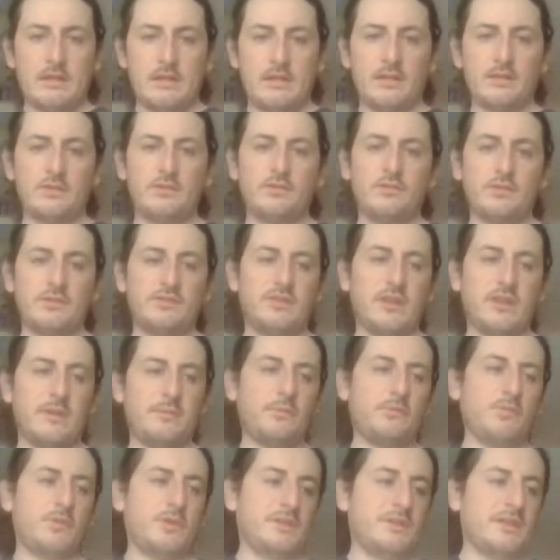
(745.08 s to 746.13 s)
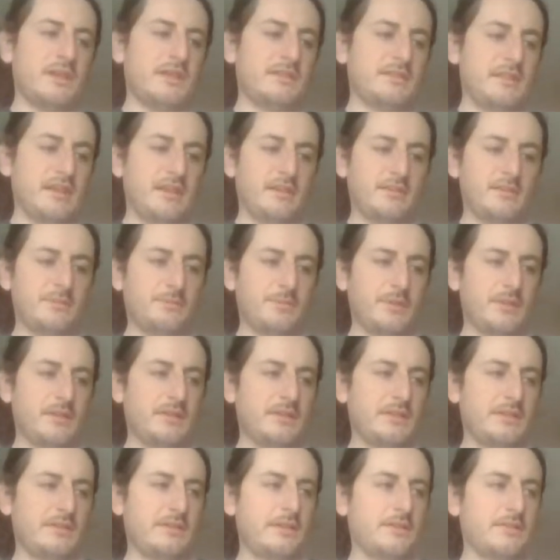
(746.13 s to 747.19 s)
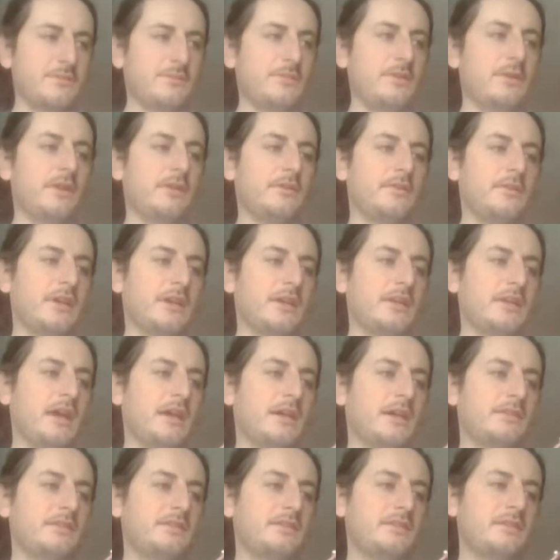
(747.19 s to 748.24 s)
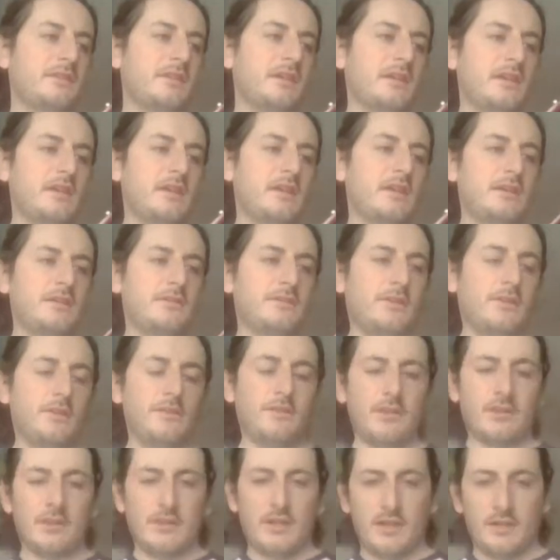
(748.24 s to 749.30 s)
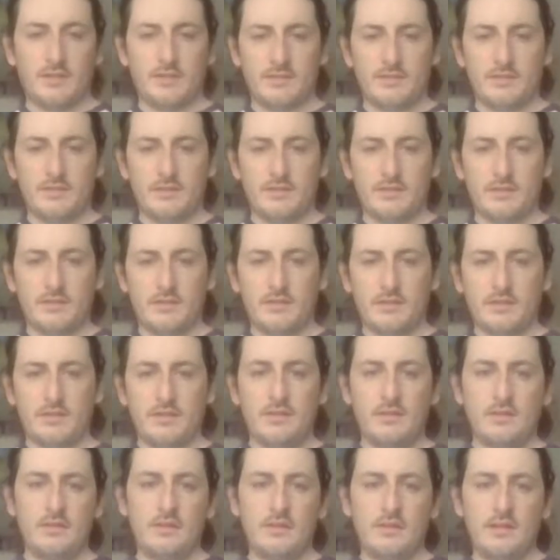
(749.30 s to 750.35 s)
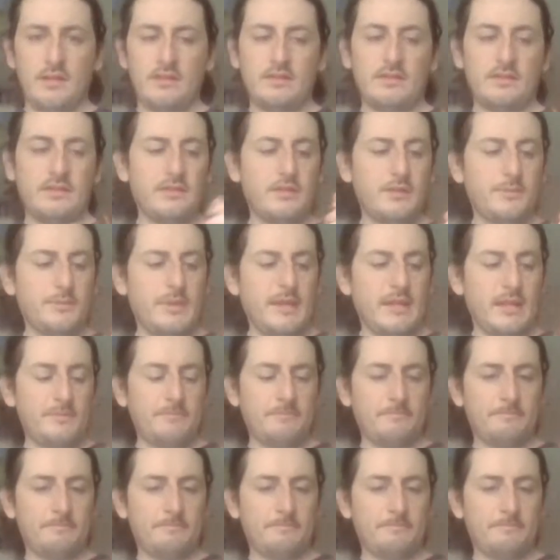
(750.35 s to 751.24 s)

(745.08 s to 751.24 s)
not sure what type of wood this is, but it's very, very nice. It's very, very nice. And it's a little bit